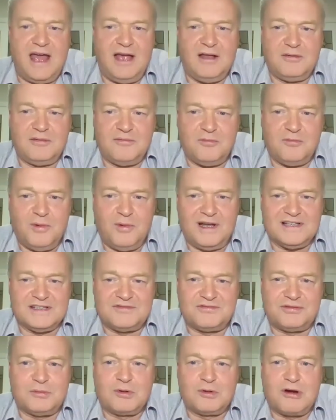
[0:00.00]
that one
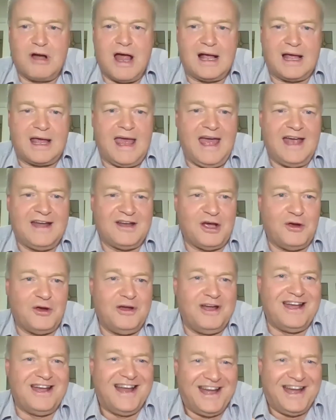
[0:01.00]
is from Grant
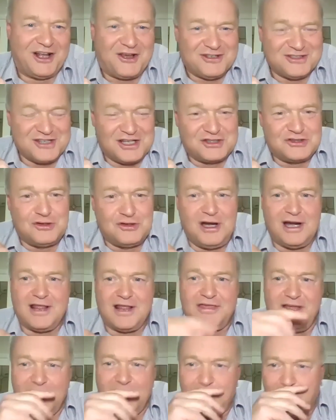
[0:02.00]
Cato, because I was trying
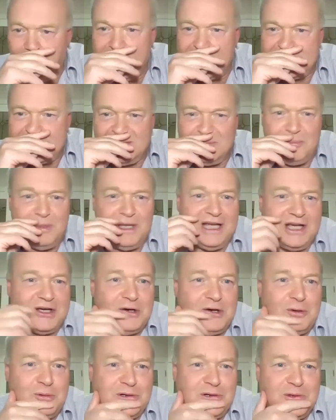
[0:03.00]
to think, where's it been
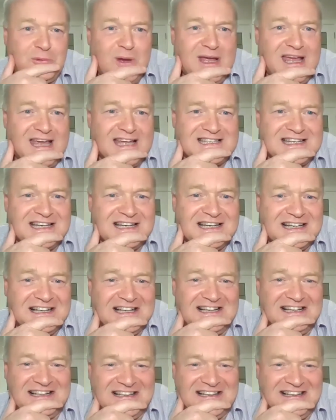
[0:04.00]
cool and wet?
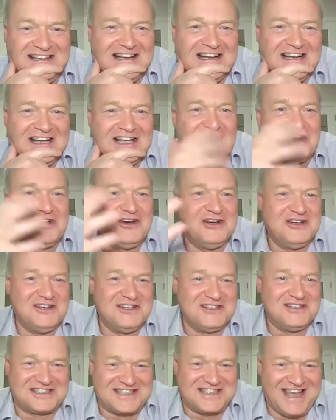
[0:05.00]

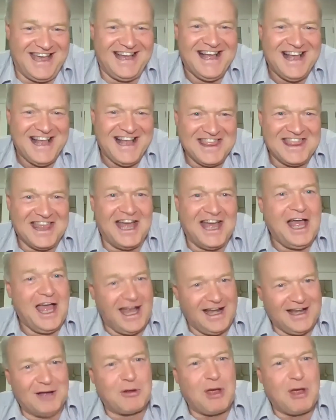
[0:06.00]

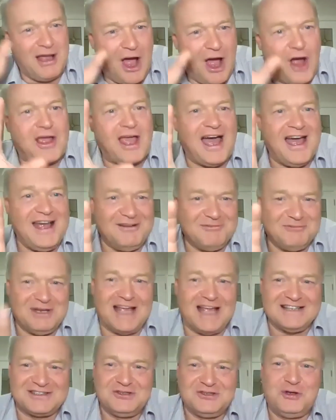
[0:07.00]
And I'm going, okay,
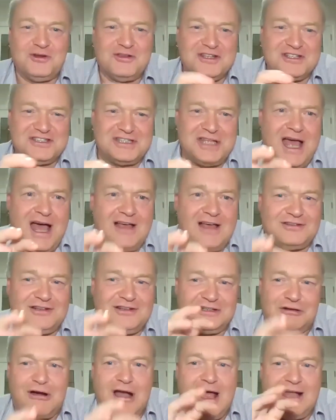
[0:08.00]
that's Northern
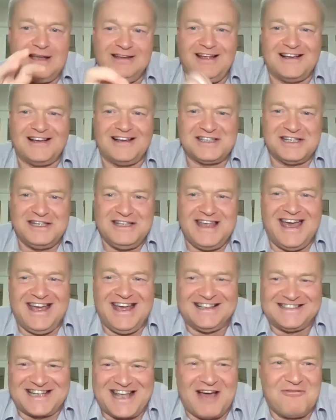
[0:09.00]
Southland, Grant. I see
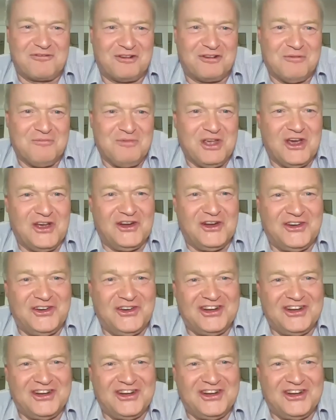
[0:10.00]
that's come from you.